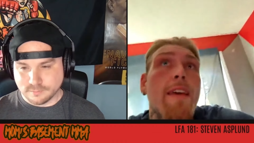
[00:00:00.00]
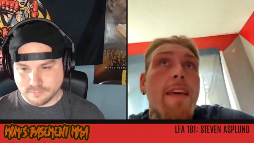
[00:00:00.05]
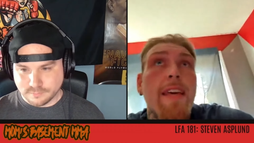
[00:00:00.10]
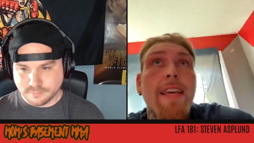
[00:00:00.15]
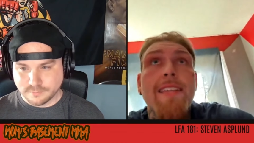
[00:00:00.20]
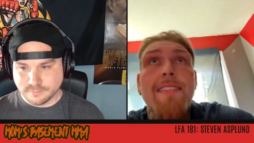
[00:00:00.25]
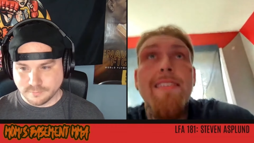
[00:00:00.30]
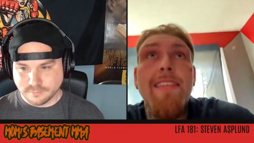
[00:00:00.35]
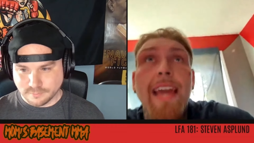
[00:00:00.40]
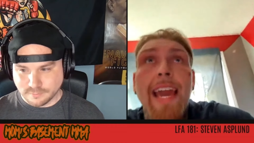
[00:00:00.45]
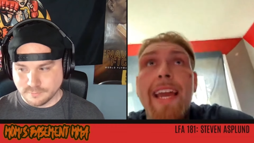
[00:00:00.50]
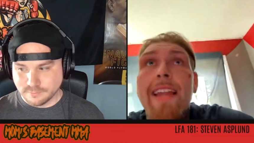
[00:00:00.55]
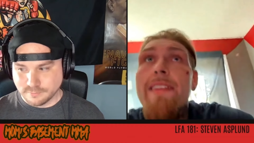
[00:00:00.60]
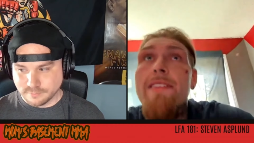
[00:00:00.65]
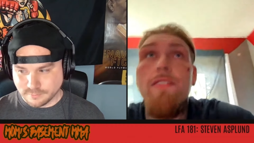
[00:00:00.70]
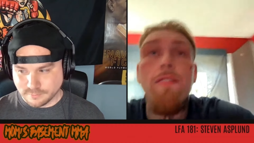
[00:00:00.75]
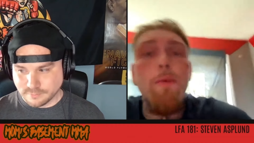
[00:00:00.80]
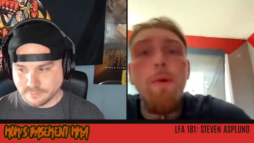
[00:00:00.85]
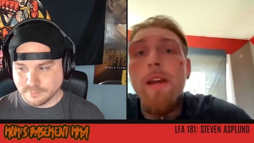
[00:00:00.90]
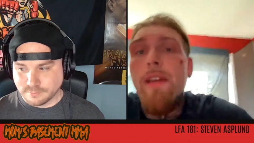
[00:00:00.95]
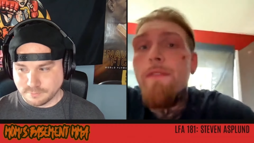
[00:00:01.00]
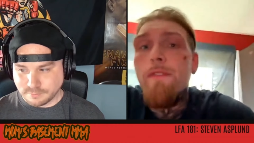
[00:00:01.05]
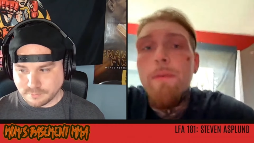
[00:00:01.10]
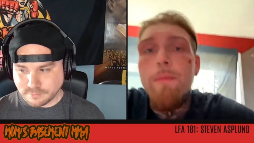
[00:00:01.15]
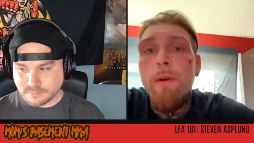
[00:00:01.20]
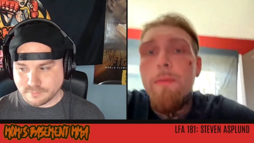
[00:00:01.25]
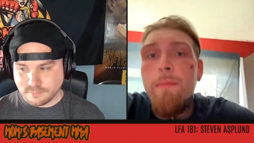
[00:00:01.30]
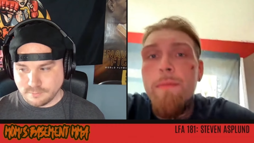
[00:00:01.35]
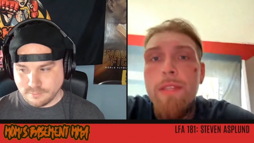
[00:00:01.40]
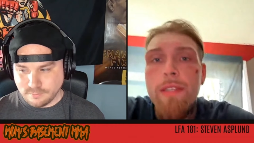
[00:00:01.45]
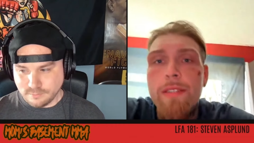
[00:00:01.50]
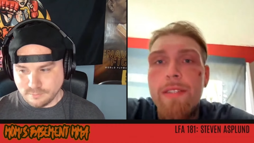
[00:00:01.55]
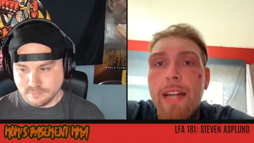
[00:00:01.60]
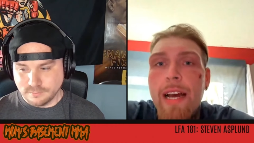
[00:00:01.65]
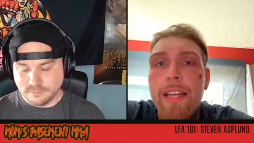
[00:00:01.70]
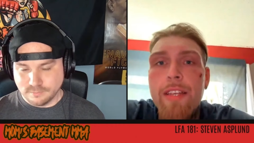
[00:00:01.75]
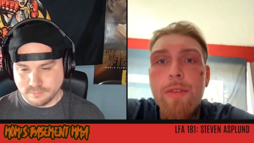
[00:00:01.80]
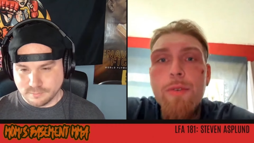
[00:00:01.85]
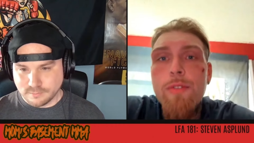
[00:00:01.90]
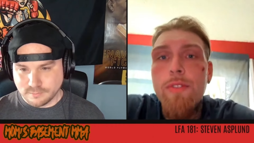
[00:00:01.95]
Speaker 1: his cadence away from him. He's
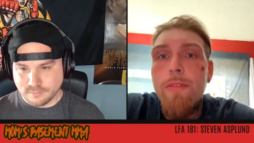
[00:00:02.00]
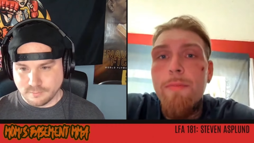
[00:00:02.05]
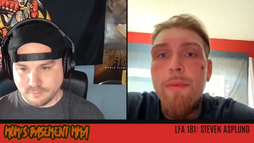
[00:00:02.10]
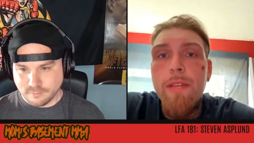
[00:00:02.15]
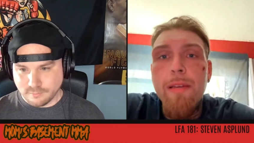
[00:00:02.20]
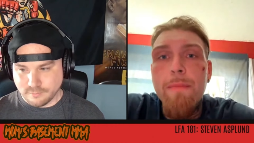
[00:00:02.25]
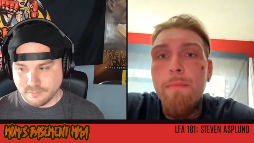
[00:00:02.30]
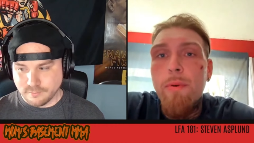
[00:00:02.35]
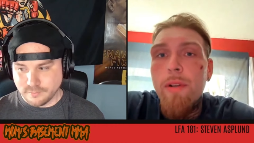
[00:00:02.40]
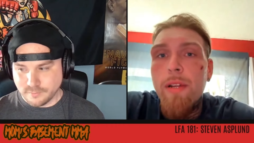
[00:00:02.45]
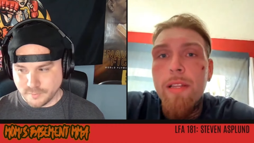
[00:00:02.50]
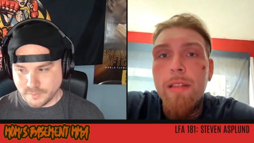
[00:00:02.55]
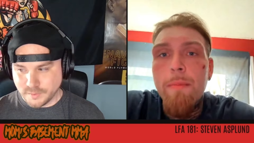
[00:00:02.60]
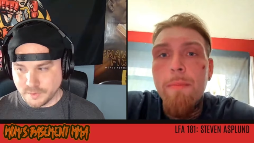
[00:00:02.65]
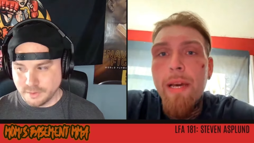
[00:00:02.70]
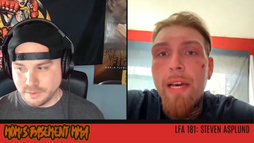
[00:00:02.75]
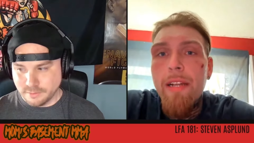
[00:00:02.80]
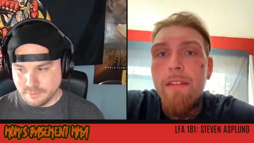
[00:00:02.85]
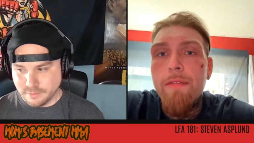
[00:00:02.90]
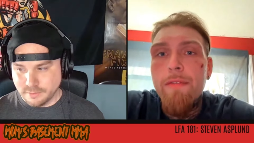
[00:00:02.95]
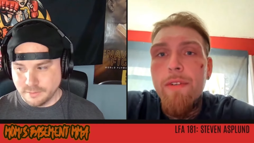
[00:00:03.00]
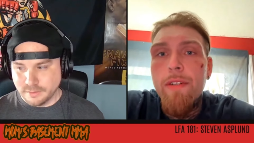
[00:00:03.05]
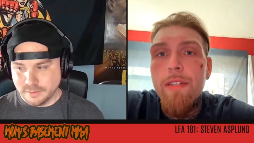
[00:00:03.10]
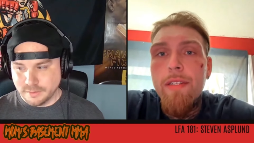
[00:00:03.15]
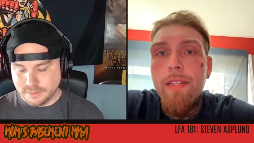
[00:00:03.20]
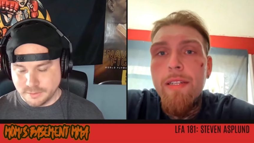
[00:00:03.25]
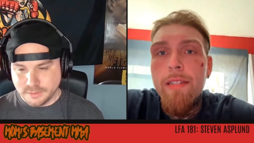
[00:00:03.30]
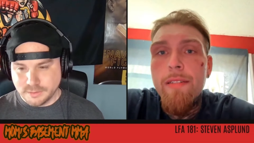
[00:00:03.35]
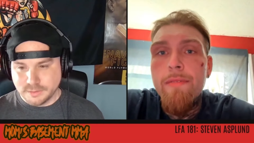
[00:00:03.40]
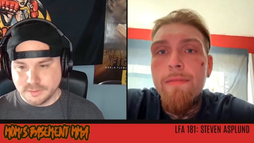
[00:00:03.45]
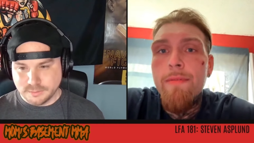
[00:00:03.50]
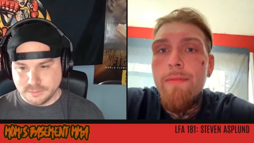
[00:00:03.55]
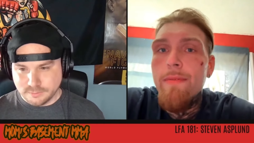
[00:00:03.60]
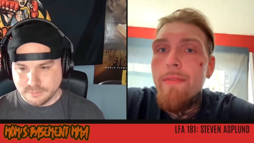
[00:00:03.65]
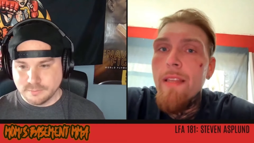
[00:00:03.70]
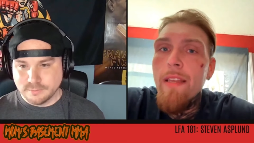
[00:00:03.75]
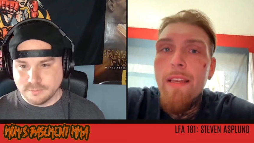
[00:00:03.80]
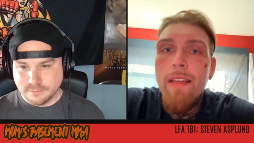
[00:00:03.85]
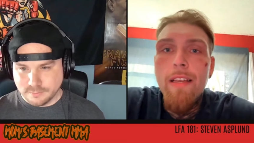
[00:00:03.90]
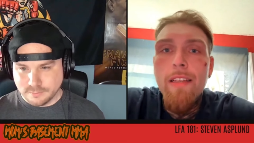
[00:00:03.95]
not used to being put on the back foot. And
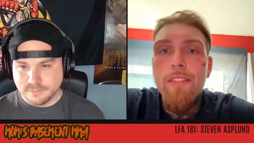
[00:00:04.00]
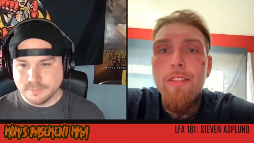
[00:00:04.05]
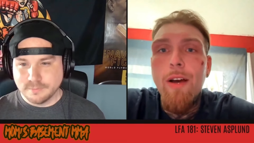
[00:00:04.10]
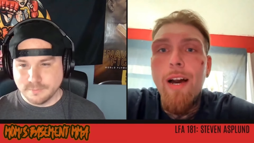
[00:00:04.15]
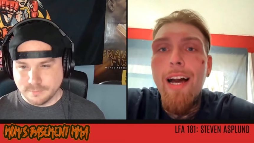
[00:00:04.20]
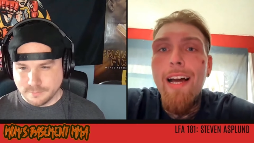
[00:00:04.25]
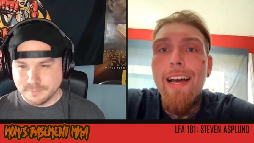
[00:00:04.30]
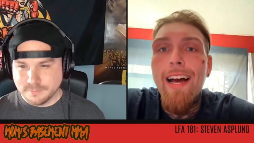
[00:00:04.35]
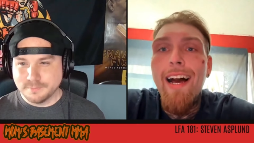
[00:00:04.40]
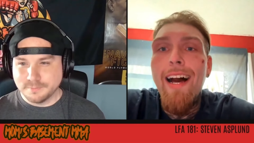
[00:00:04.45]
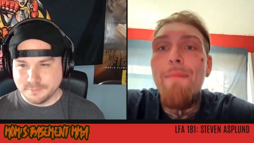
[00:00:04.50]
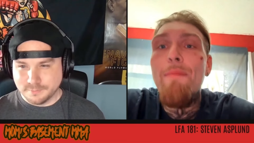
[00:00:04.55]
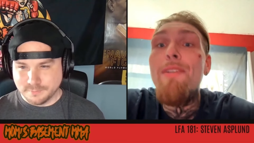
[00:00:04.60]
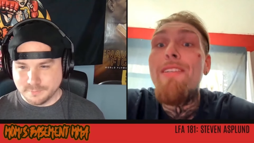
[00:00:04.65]
so I, I'm a